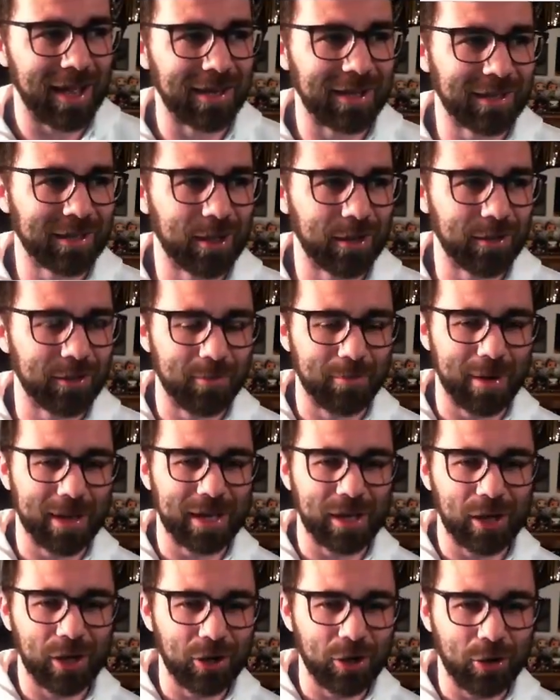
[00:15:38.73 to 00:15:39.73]
it doesn't
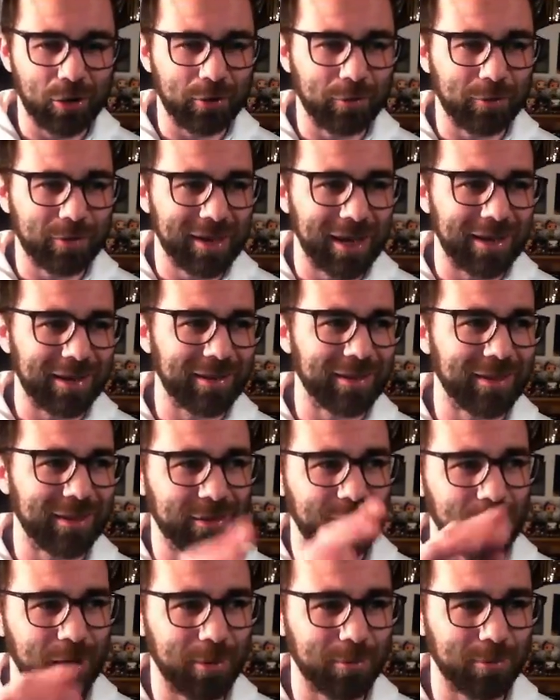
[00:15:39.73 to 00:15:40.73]
make a lot of sense in
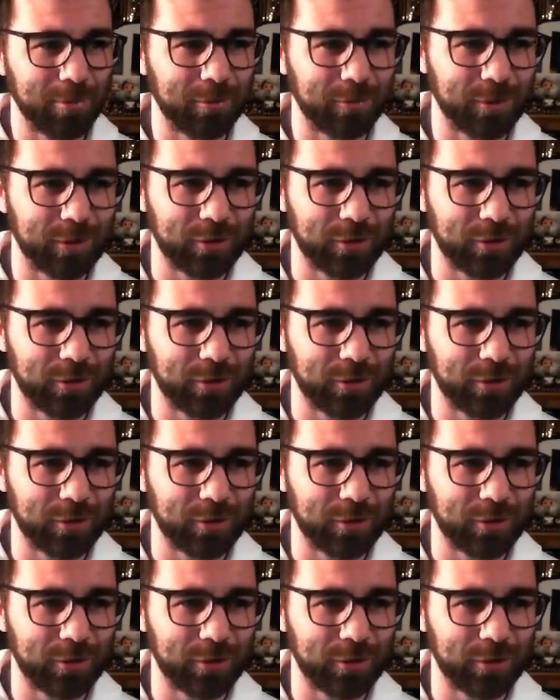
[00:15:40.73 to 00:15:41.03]
terms of